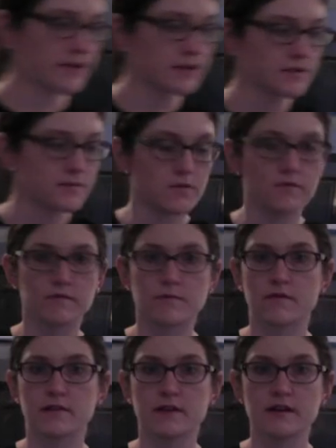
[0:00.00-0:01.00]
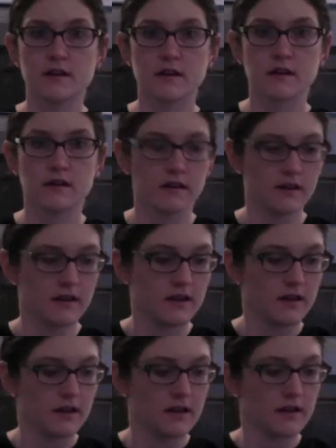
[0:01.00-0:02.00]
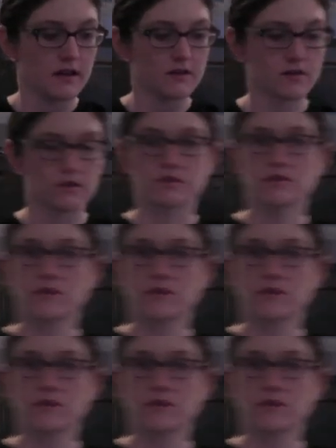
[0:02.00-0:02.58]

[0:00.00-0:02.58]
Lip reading: my spoon from over here and just stir